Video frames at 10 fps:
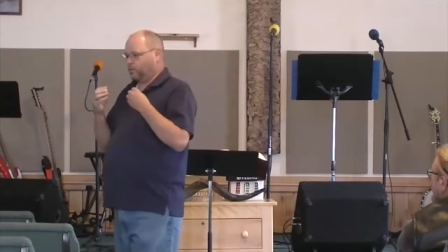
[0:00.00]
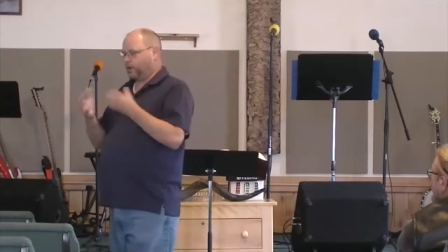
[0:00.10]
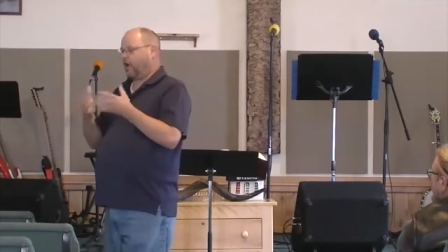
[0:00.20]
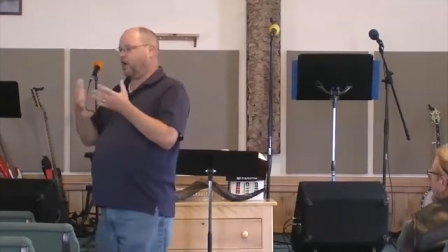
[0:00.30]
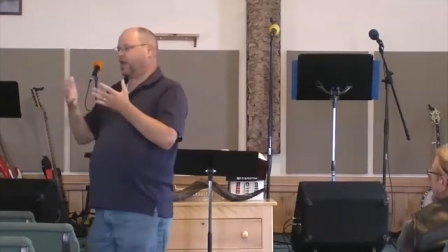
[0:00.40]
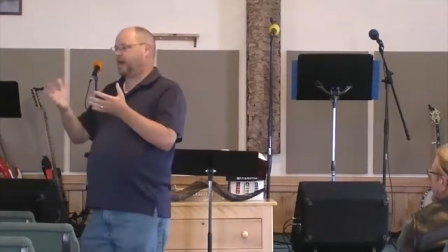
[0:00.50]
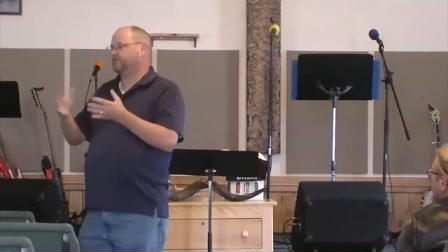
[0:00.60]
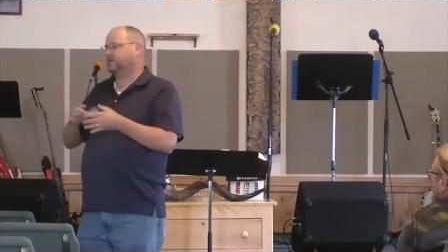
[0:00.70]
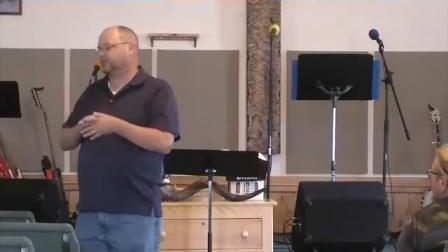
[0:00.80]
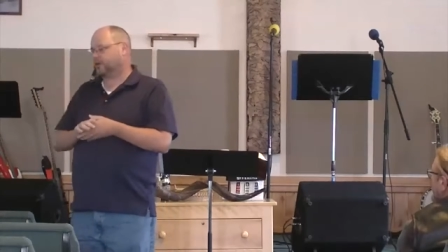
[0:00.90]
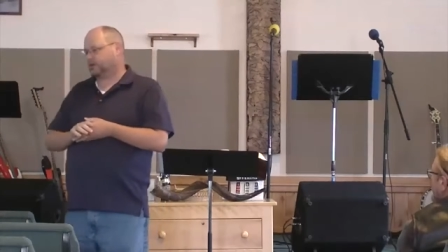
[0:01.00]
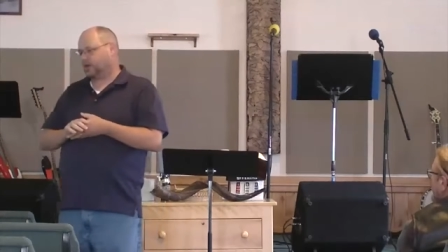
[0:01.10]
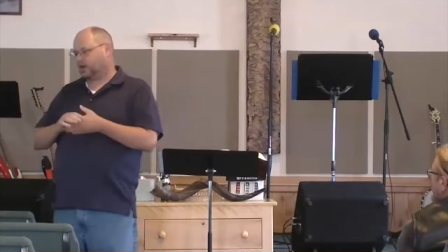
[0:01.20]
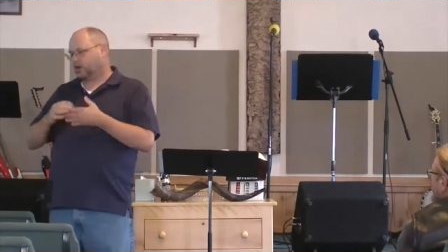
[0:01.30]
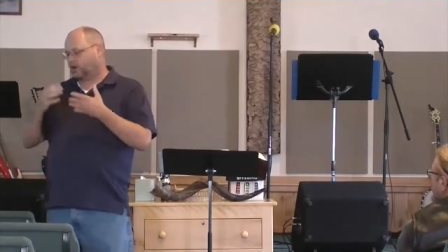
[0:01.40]
We all have different
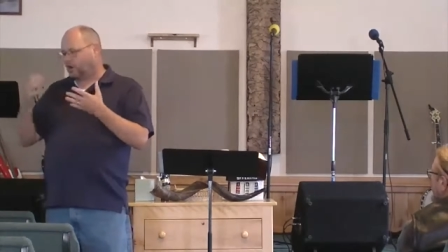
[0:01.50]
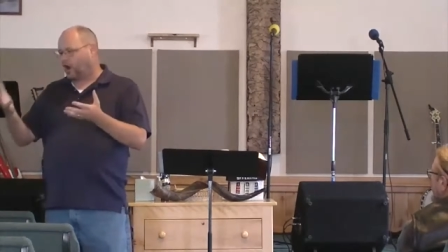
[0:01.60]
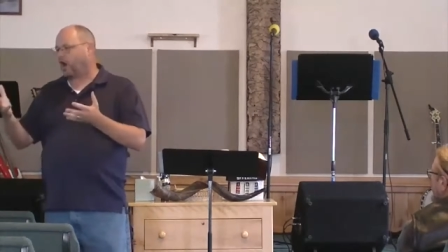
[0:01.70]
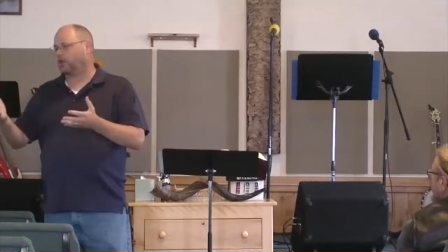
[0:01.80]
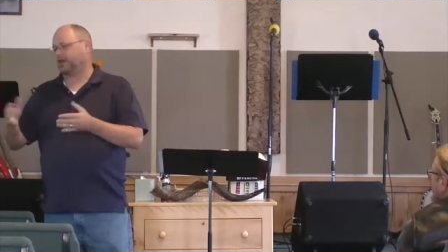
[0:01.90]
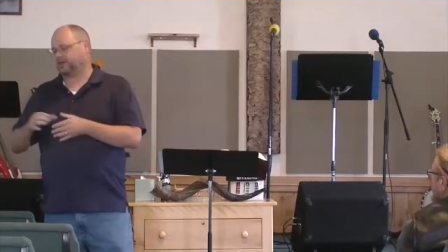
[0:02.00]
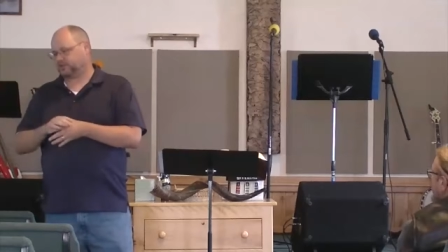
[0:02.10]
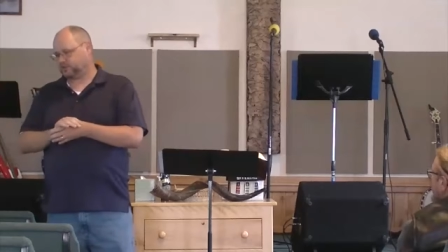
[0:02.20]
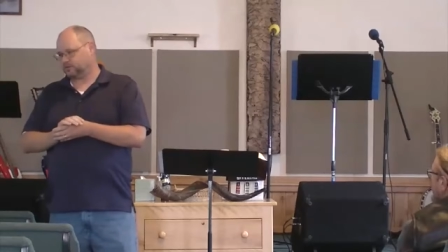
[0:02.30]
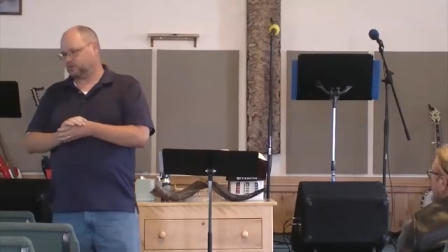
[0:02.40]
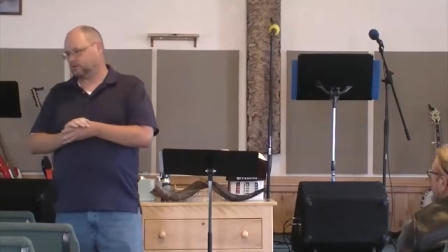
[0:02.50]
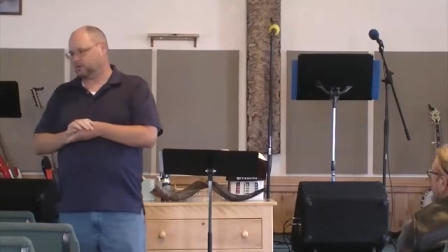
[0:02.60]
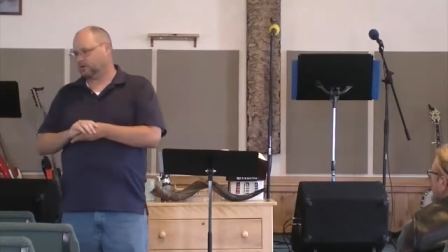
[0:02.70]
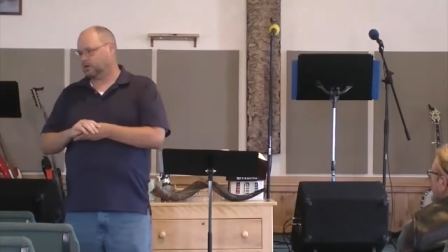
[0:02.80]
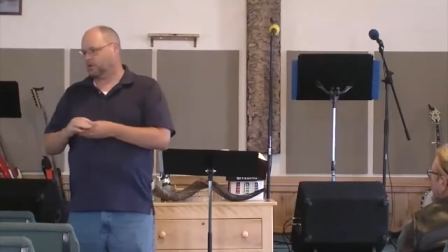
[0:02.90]
callings,
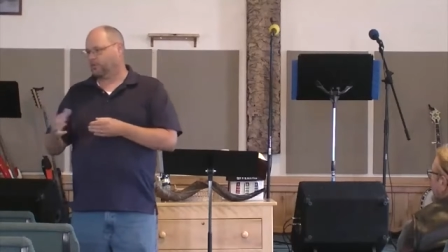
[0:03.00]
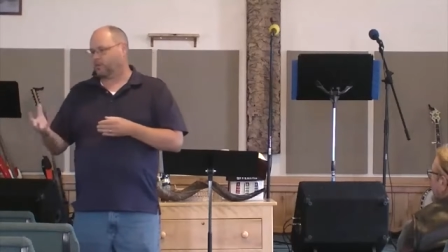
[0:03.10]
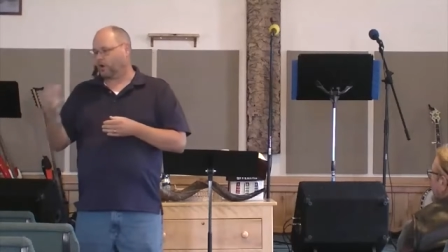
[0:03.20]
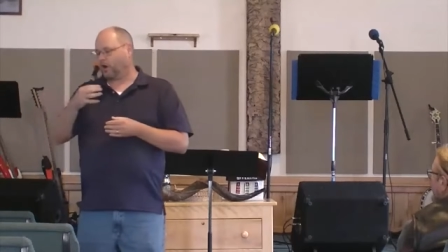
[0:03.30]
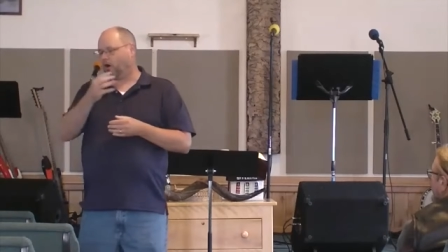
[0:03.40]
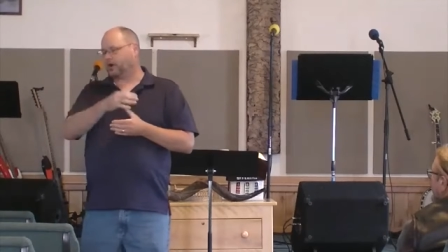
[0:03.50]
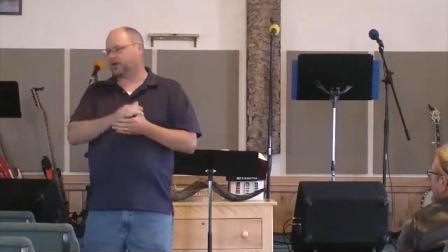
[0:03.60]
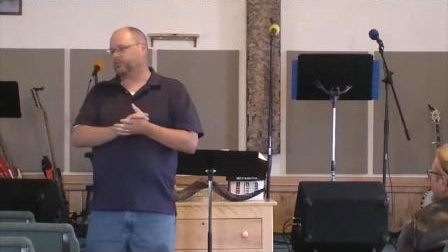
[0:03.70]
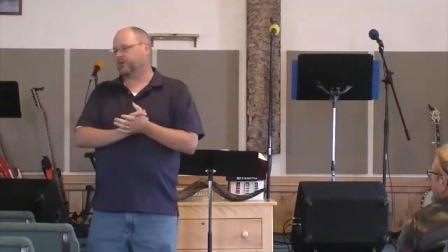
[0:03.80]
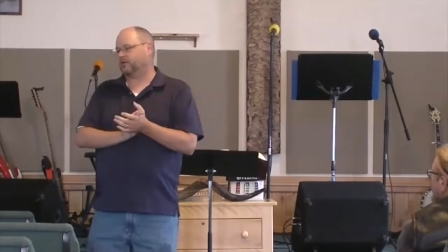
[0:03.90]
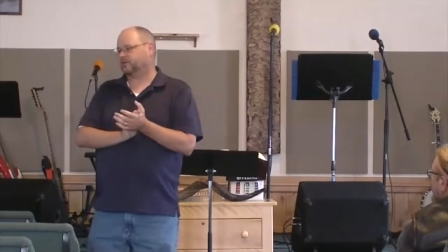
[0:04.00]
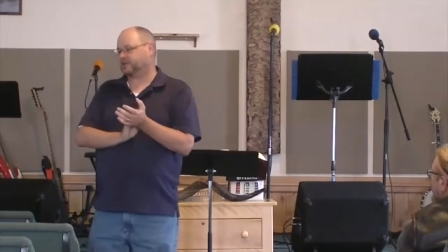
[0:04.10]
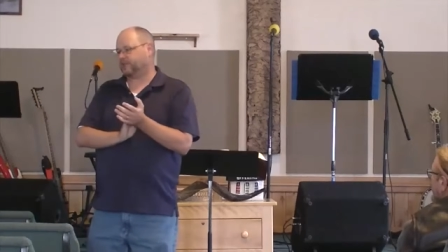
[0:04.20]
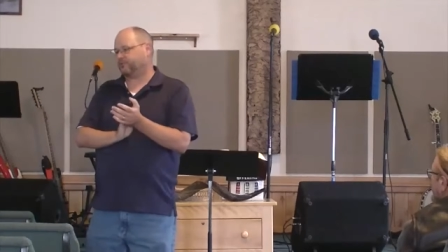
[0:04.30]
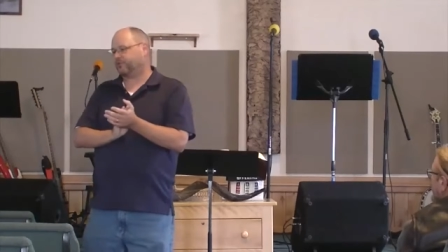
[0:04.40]
but we're all going to bear the
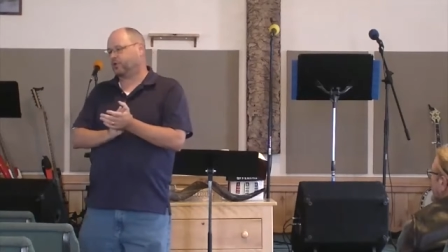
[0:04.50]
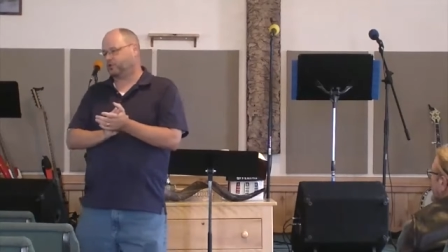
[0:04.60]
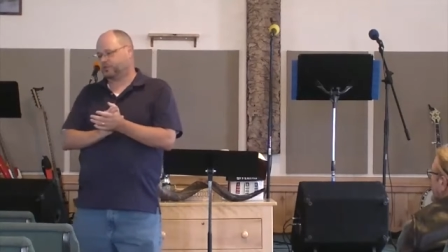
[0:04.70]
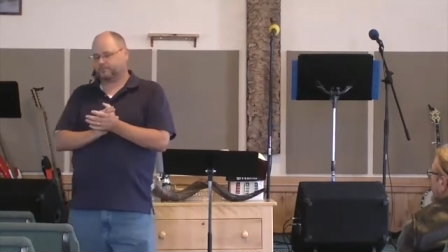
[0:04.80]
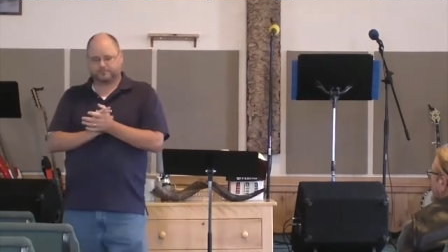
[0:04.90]
same fruit.